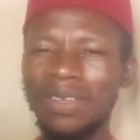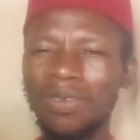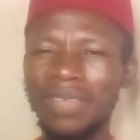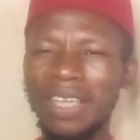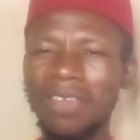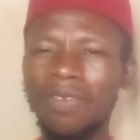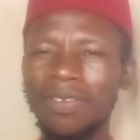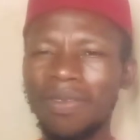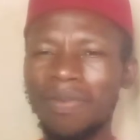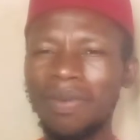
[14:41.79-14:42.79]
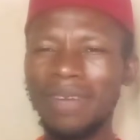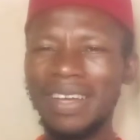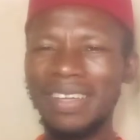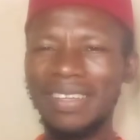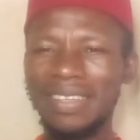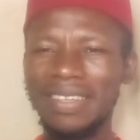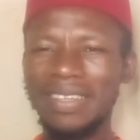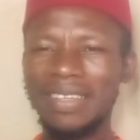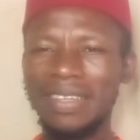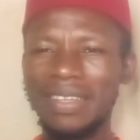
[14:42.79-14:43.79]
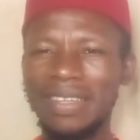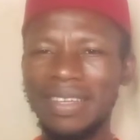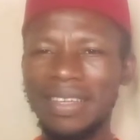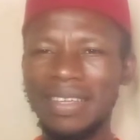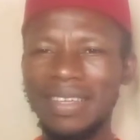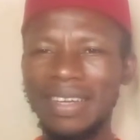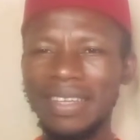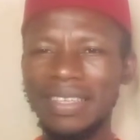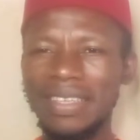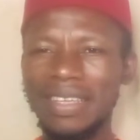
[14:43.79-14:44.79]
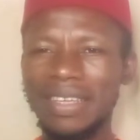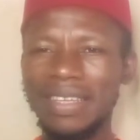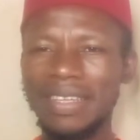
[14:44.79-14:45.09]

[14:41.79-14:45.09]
So thank you for stopping by. Yagasi.